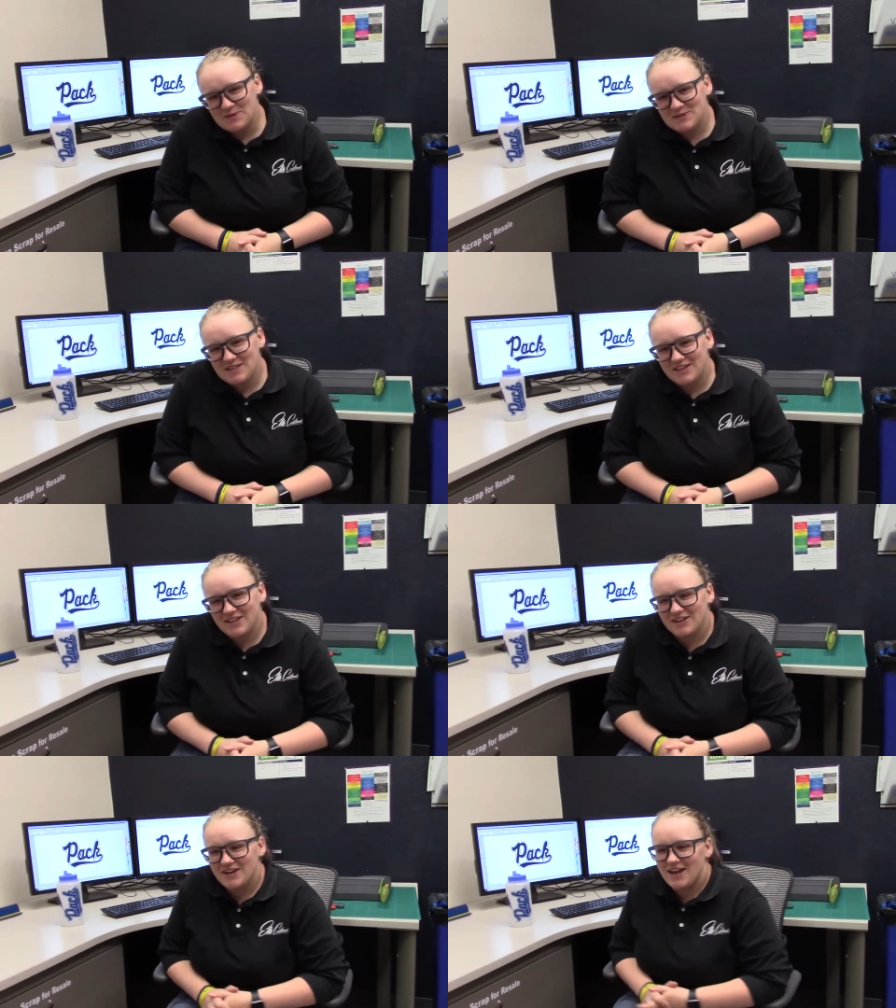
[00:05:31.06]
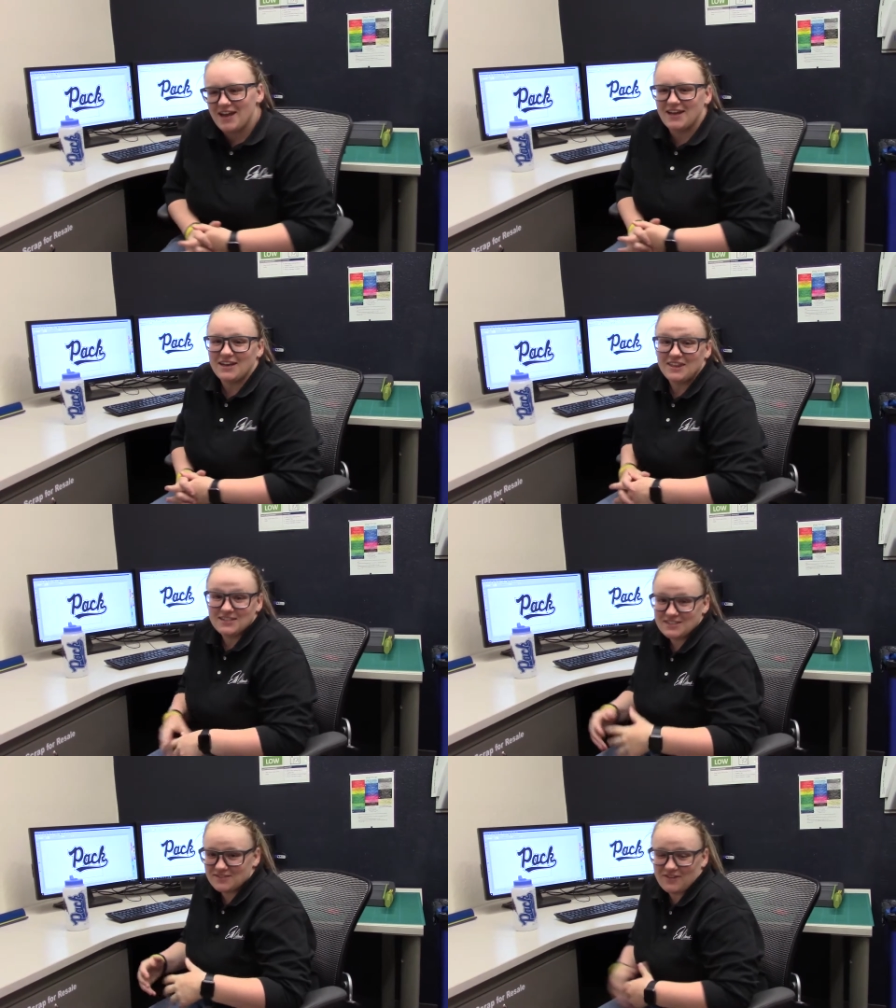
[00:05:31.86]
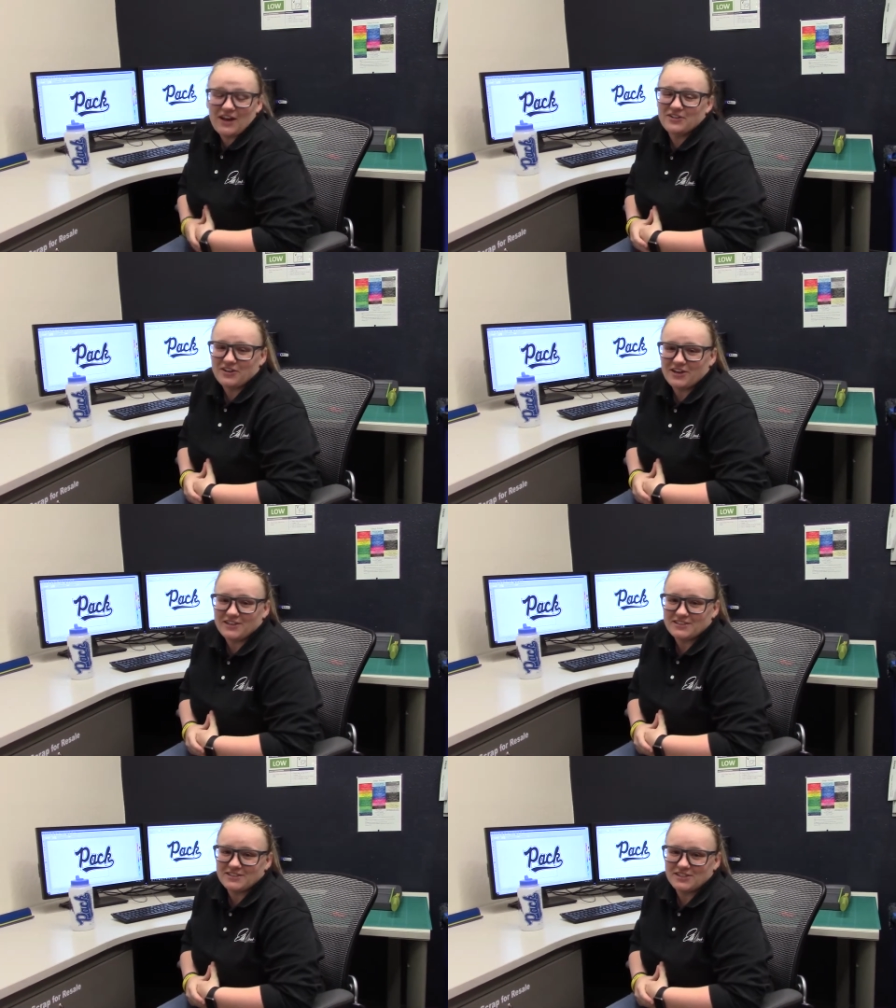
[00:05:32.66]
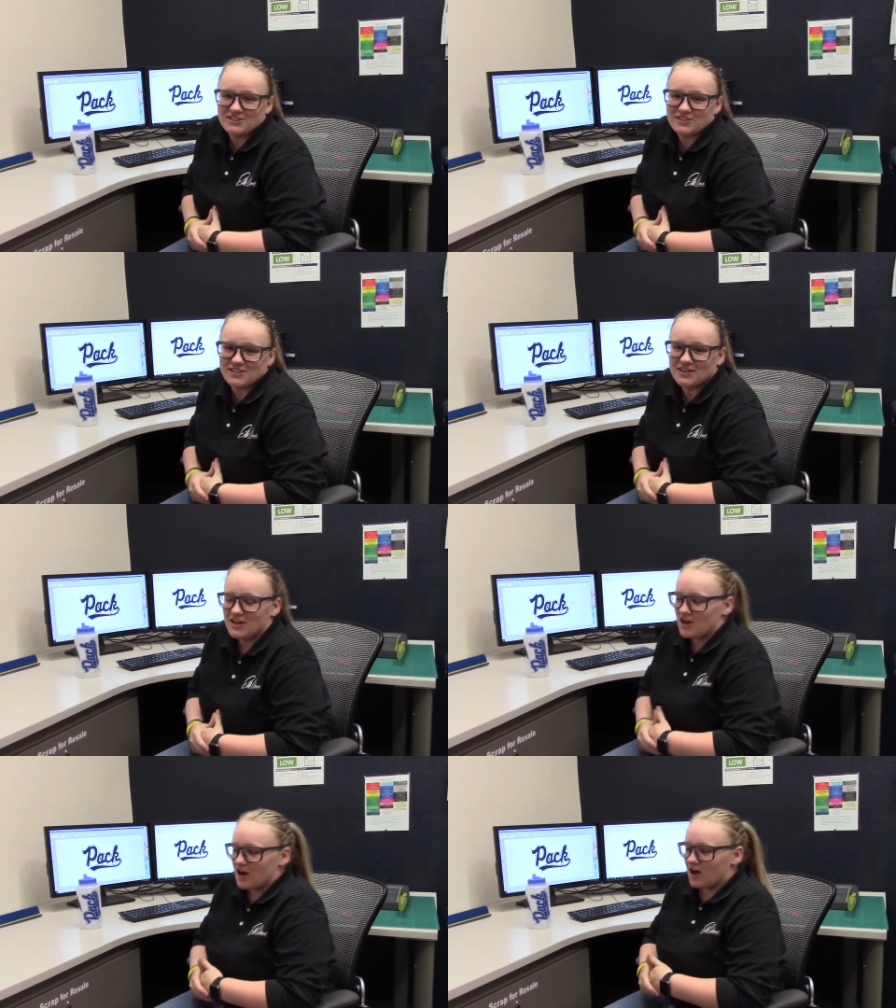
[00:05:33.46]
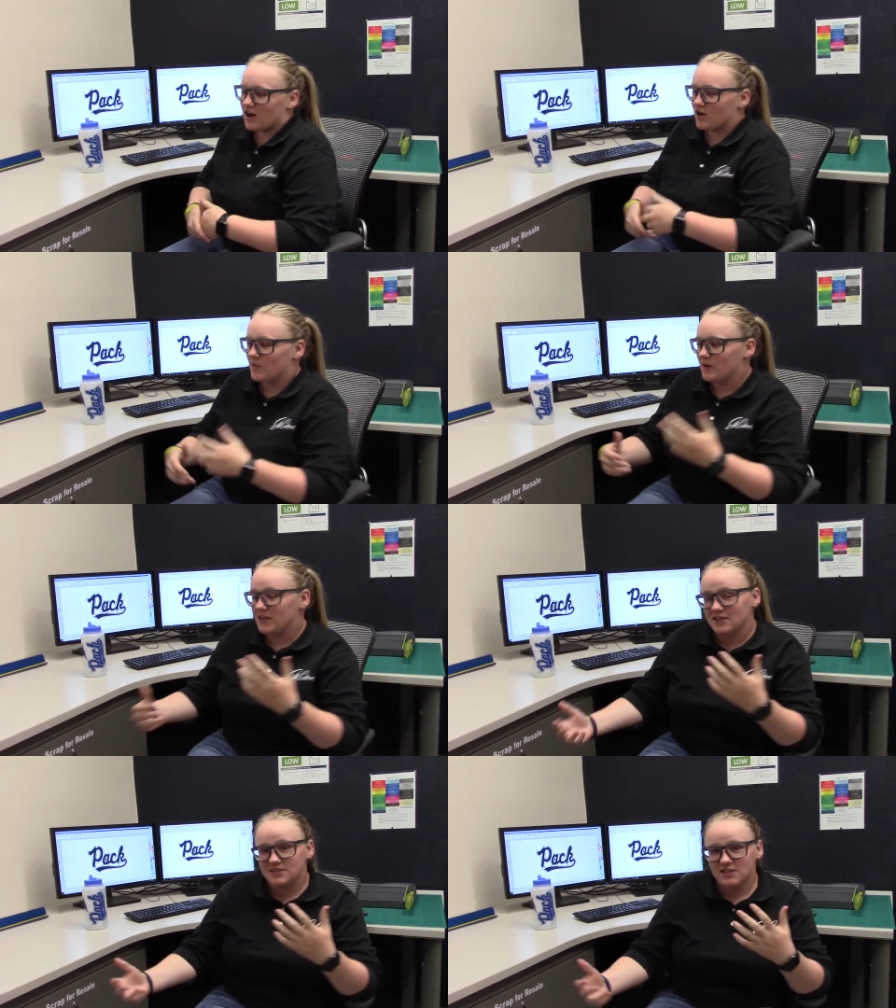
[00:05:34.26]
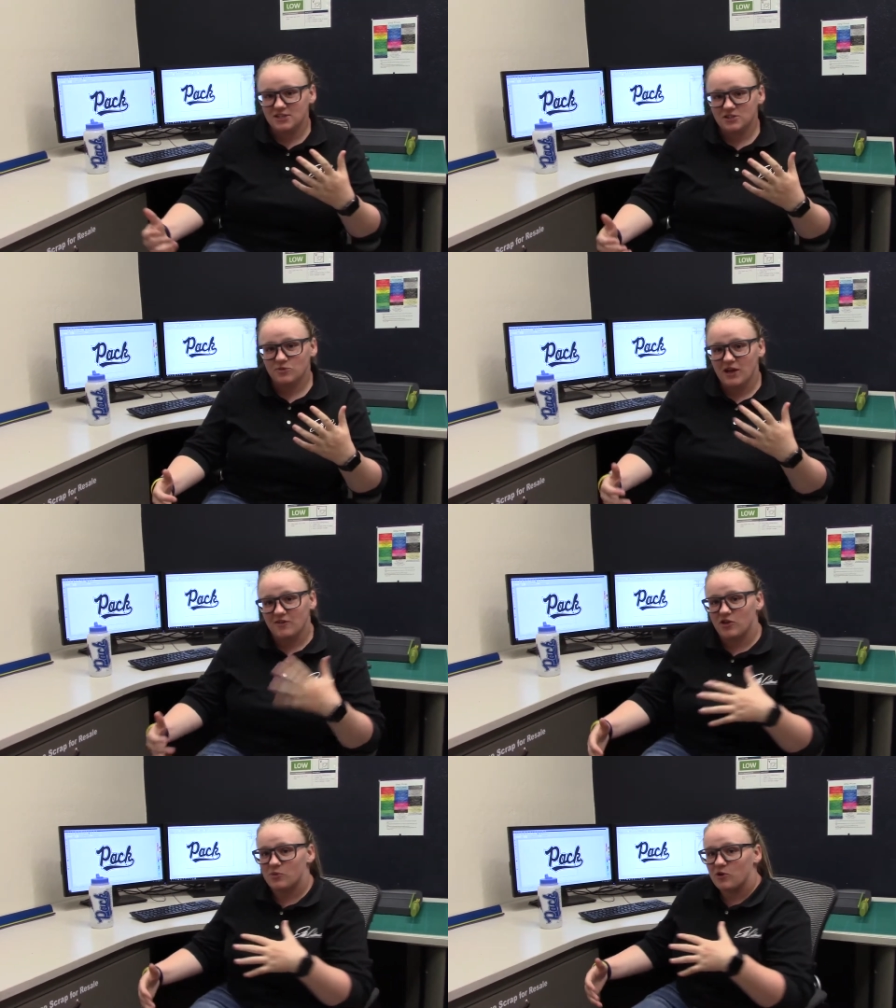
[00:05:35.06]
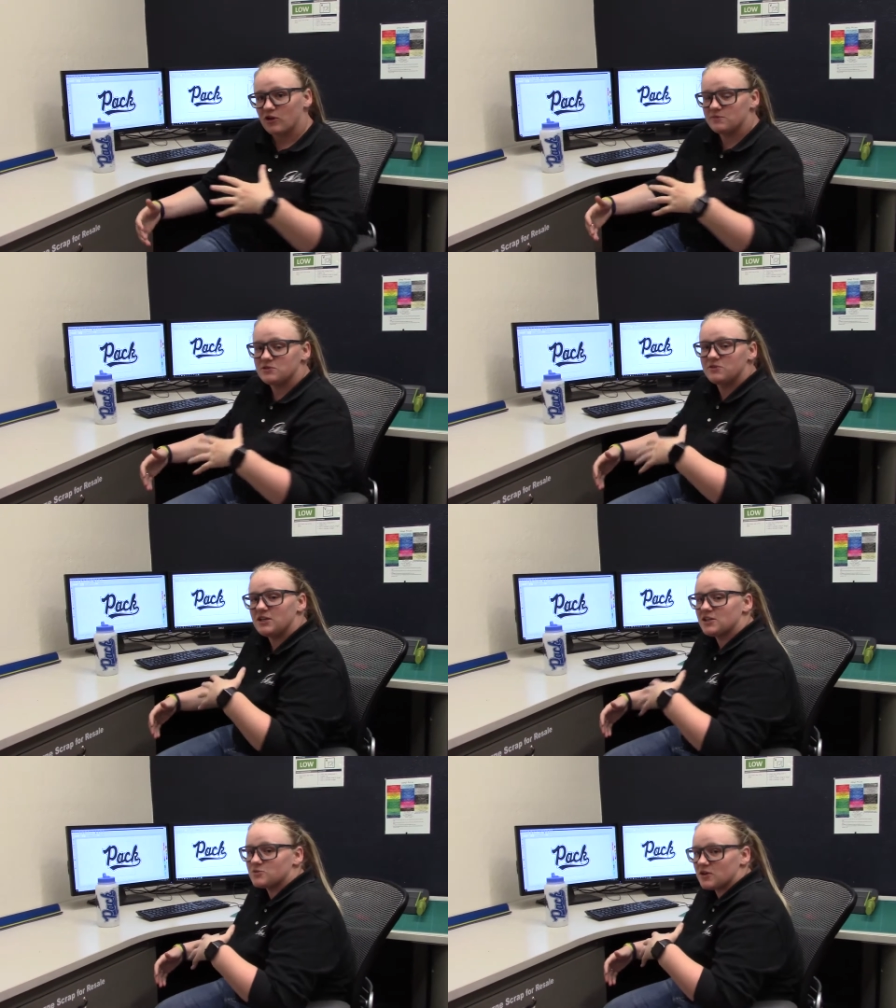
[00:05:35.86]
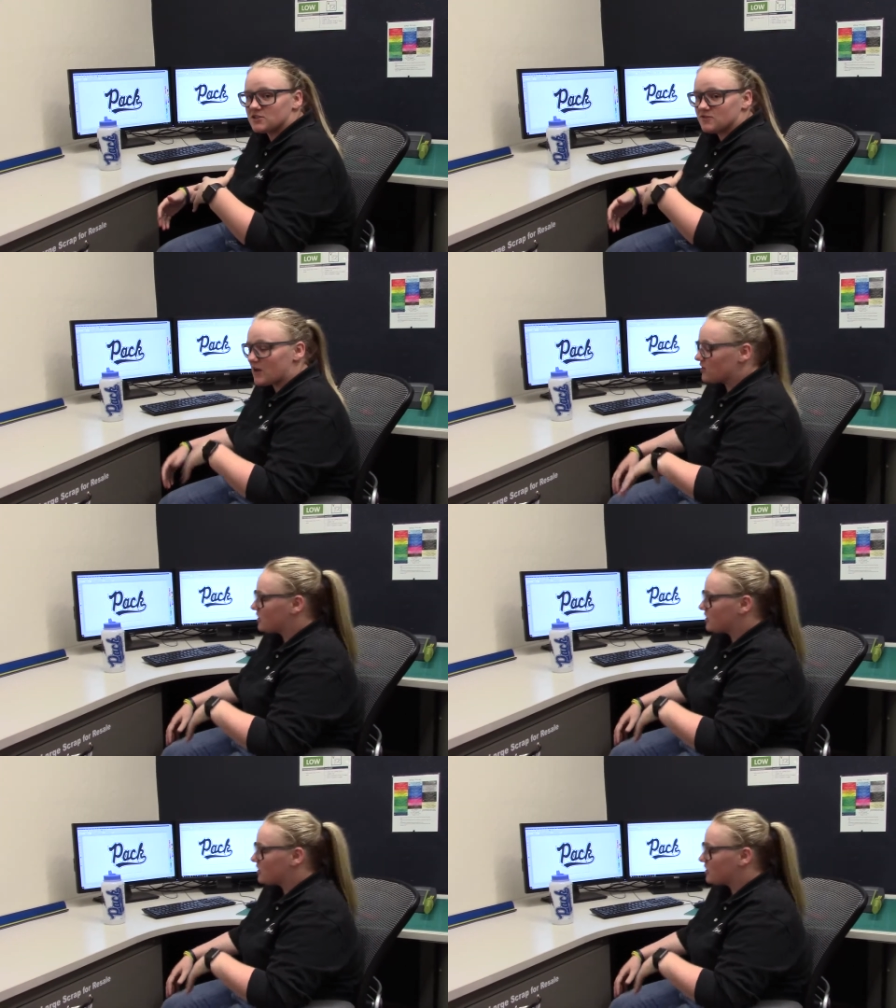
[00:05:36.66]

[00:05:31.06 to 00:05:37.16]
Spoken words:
name's Taylor, and this is the vinyl cutting station. In this station, we have all the programs you would need as well as a vinyl